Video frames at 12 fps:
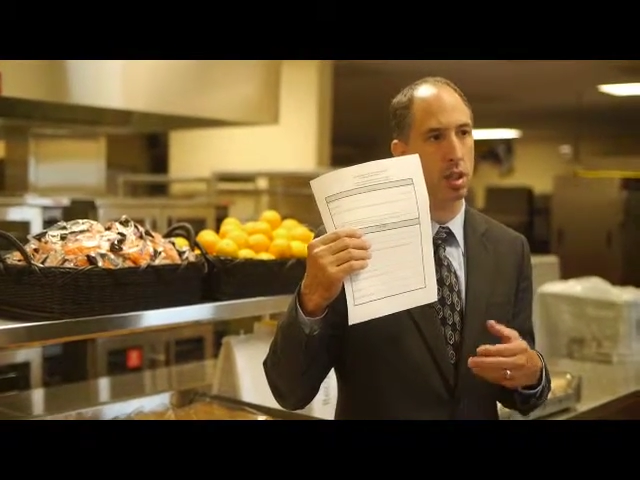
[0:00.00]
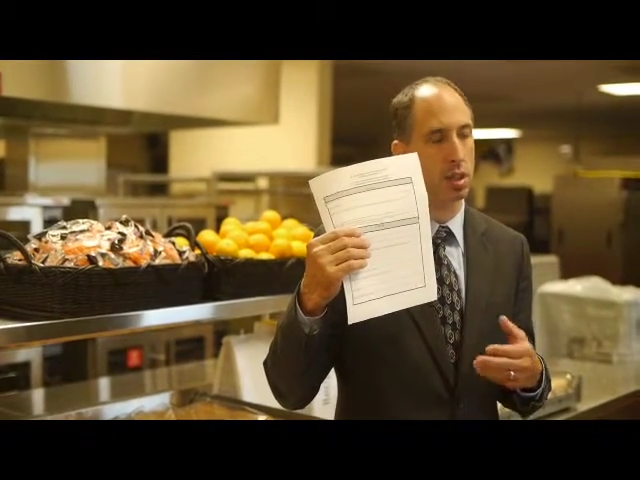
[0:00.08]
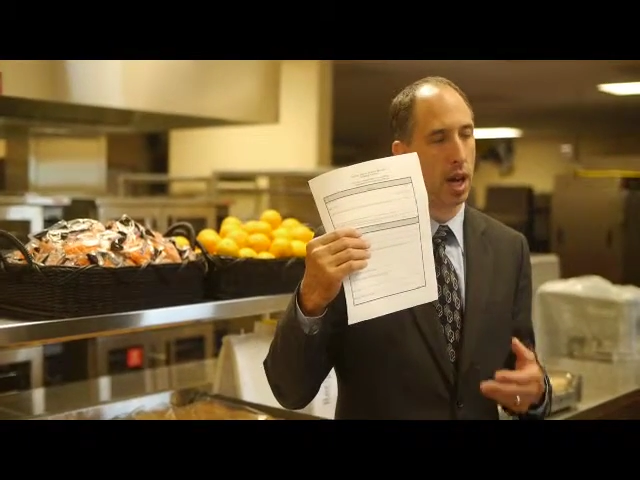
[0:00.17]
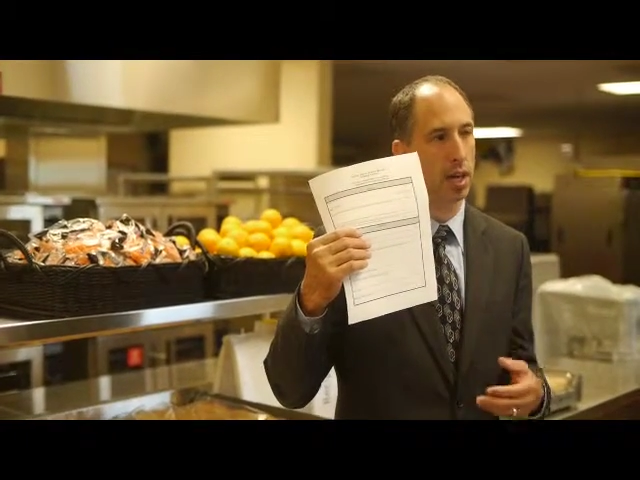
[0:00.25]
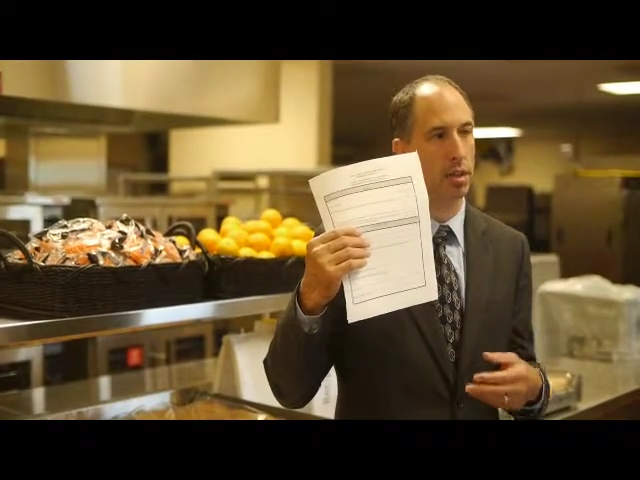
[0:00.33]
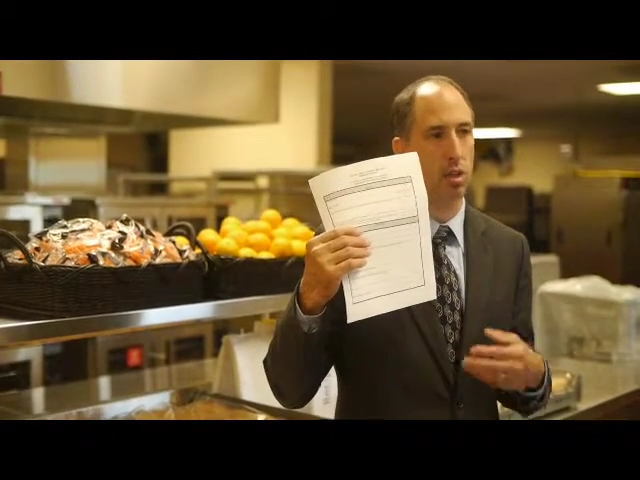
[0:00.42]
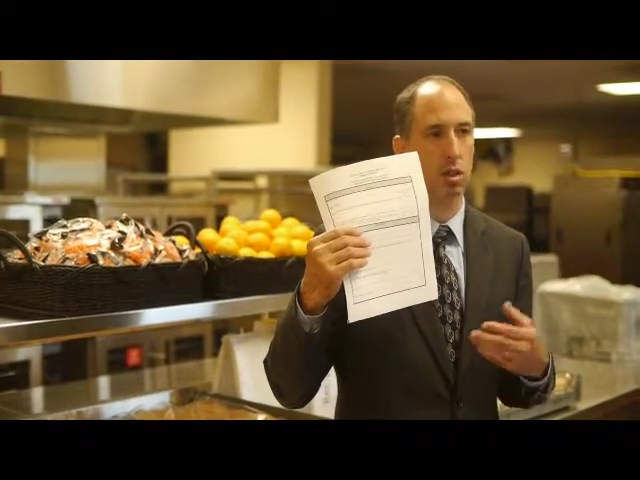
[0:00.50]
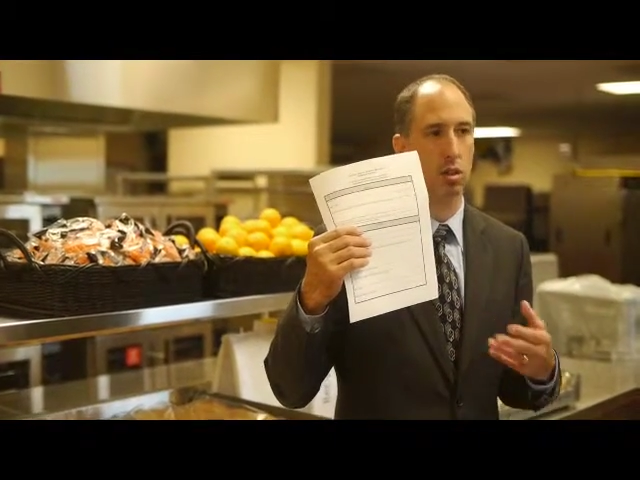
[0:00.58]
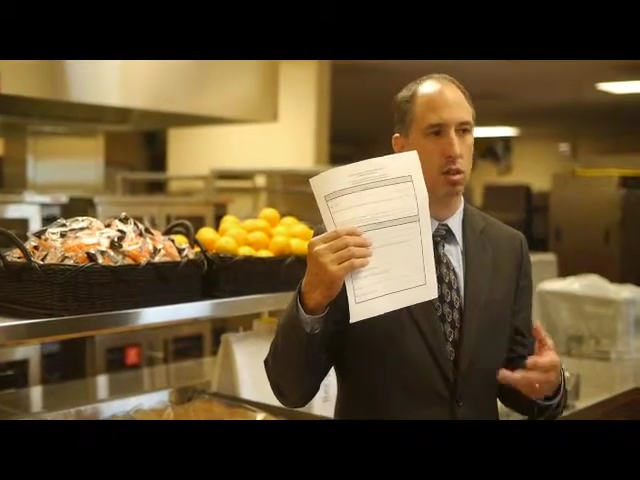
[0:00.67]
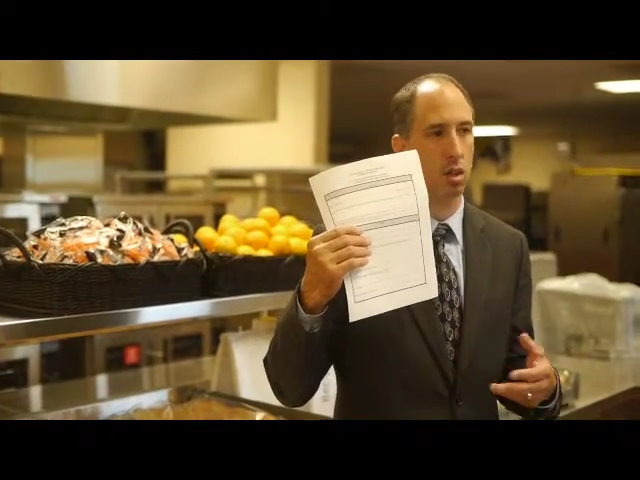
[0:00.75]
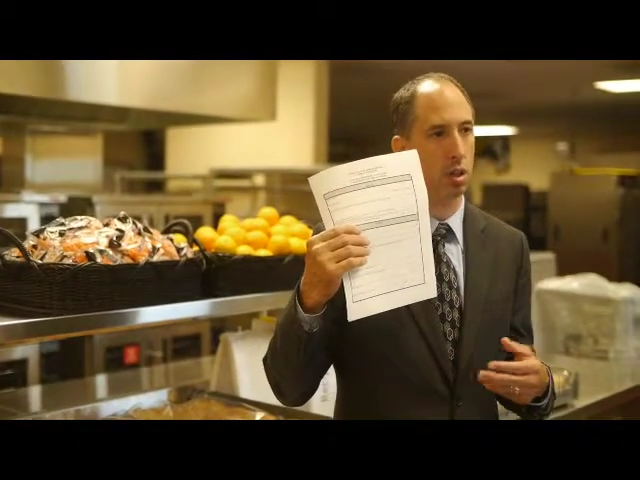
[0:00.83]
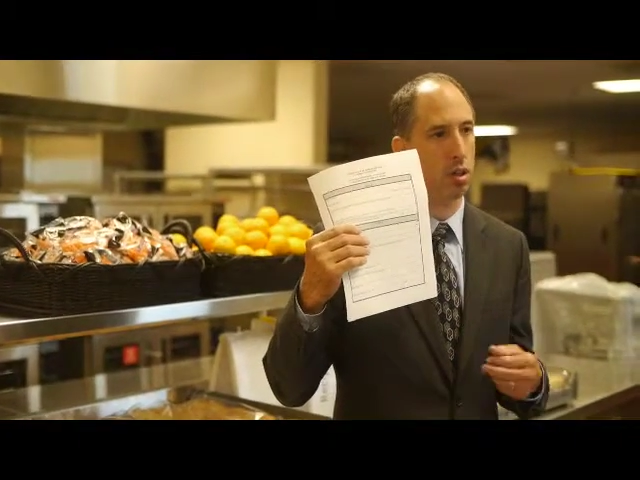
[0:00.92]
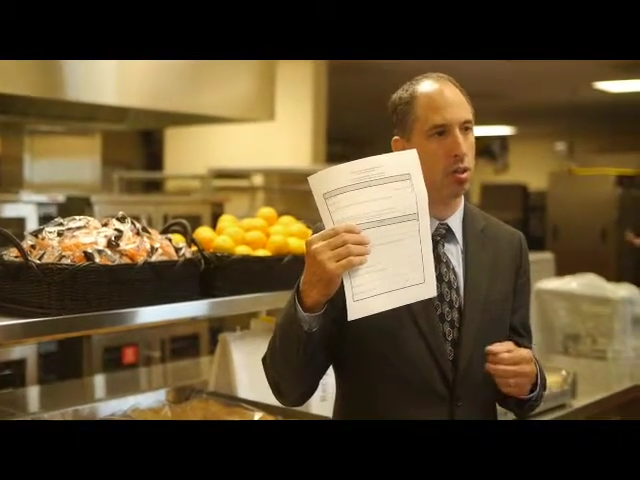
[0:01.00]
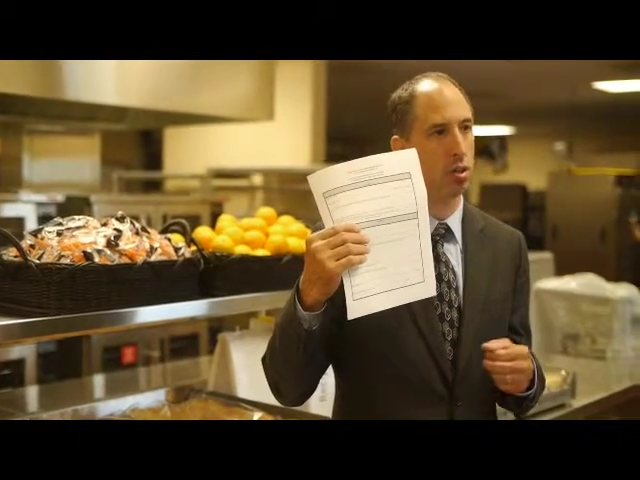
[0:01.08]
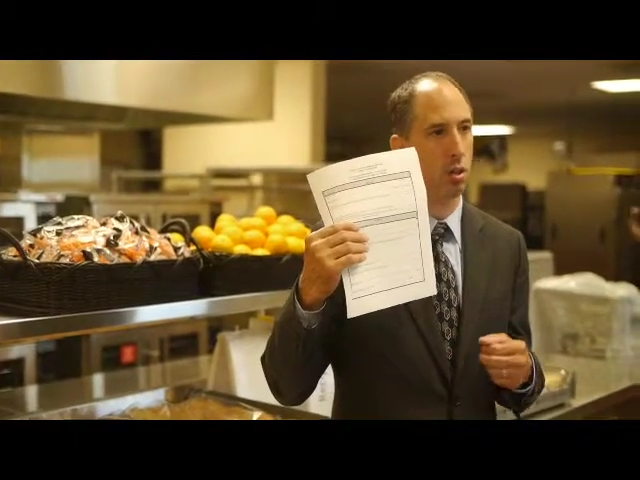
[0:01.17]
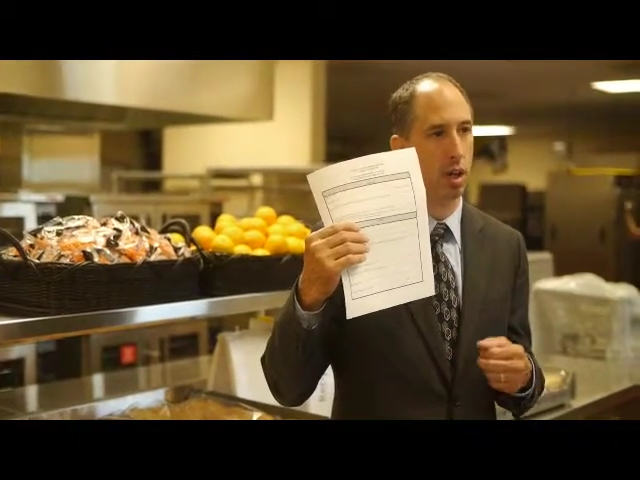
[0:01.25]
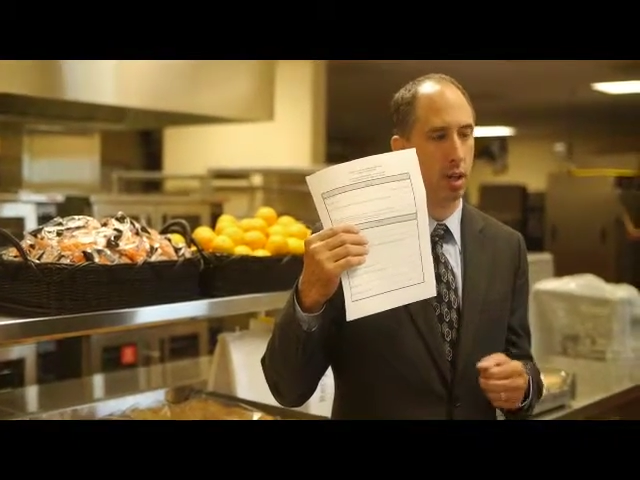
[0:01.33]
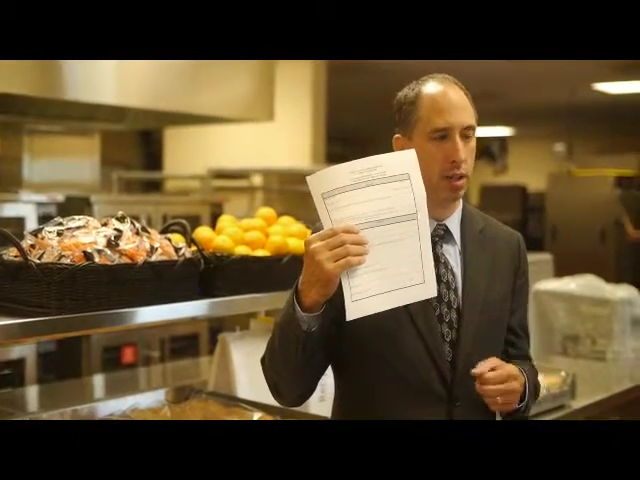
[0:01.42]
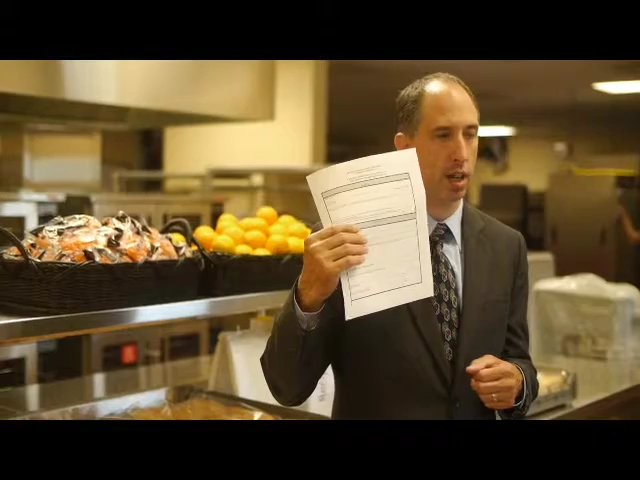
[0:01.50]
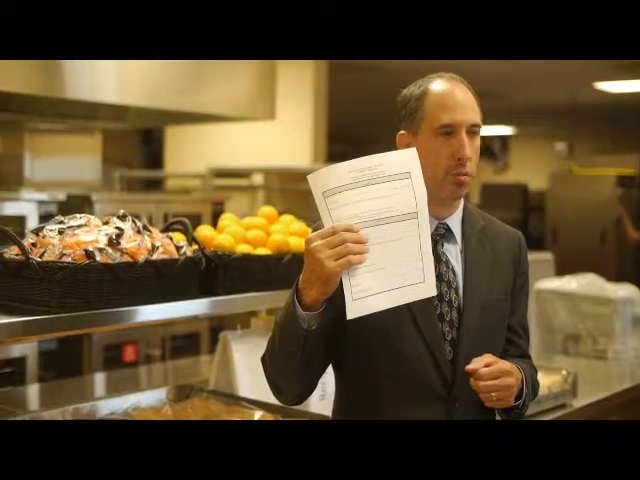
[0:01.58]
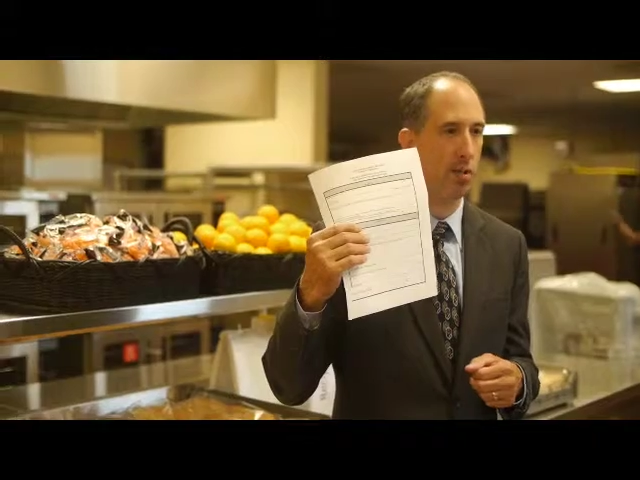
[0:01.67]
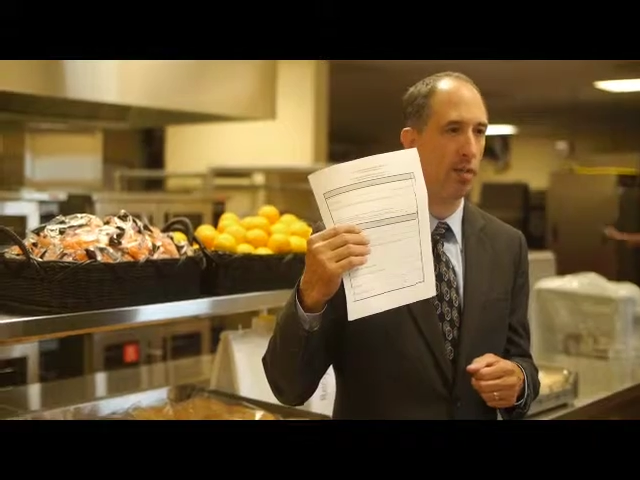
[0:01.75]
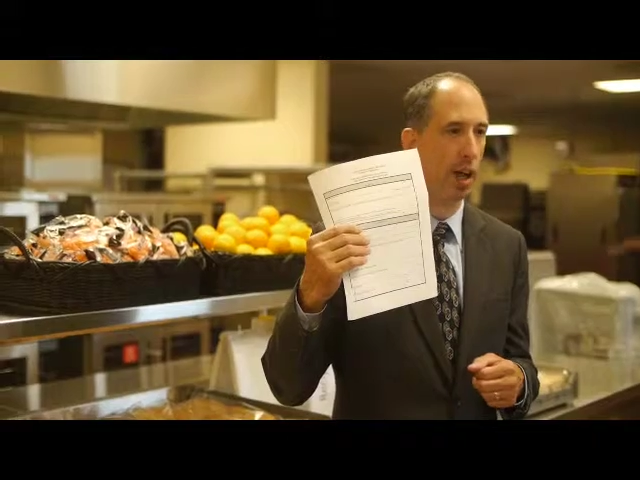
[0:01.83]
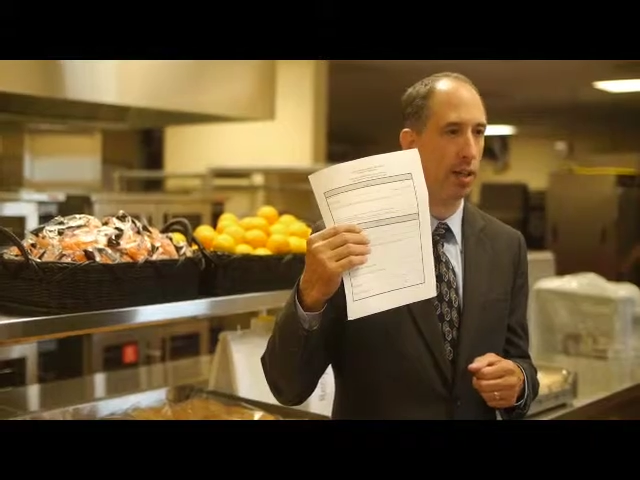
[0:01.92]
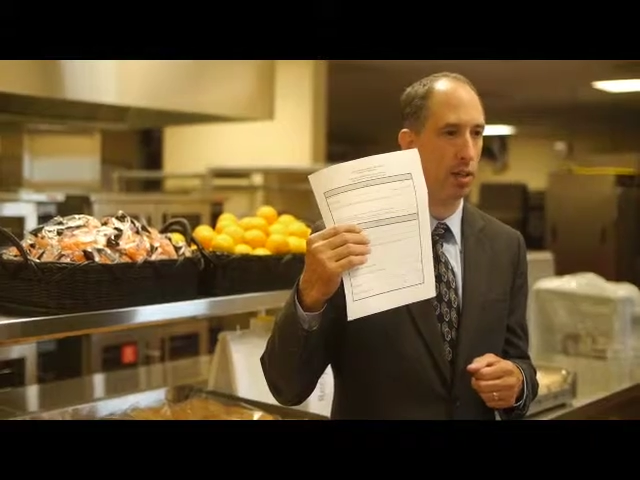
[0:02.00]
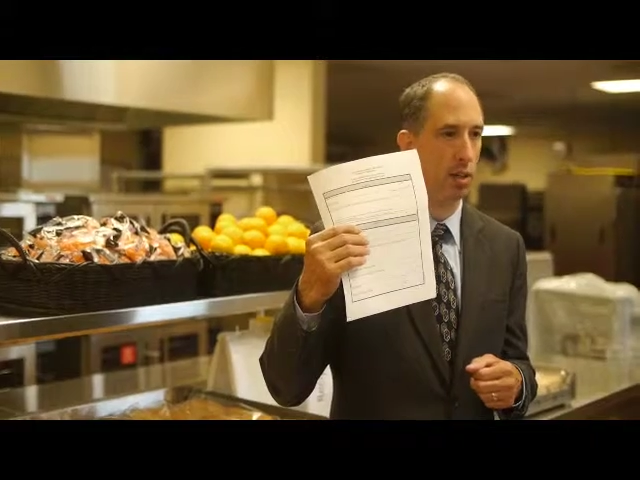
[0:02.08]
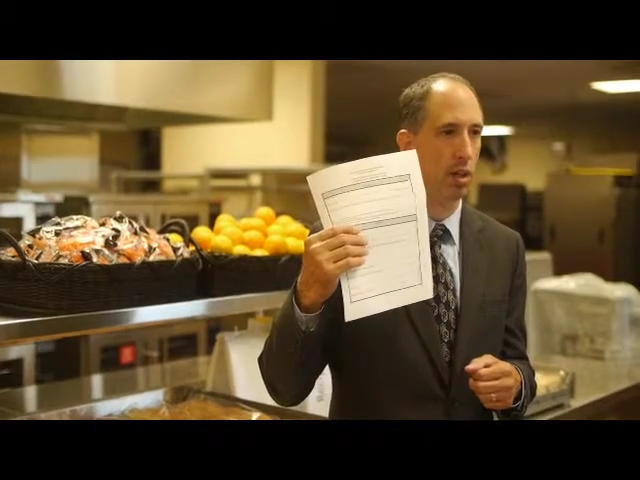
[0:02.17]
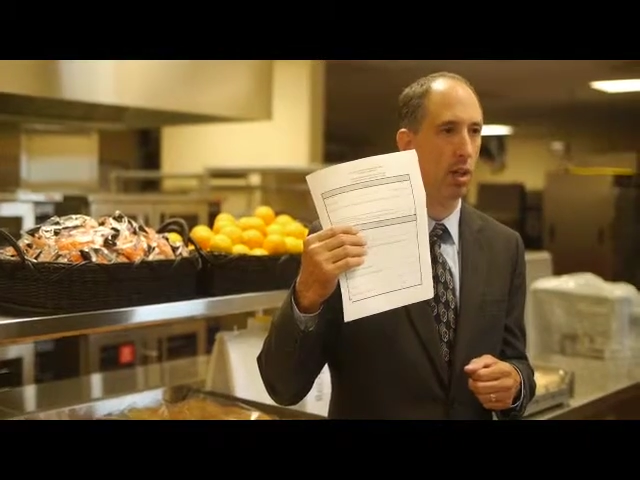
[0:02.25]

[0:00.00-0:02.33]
doctor, nurse, or healthcare provider.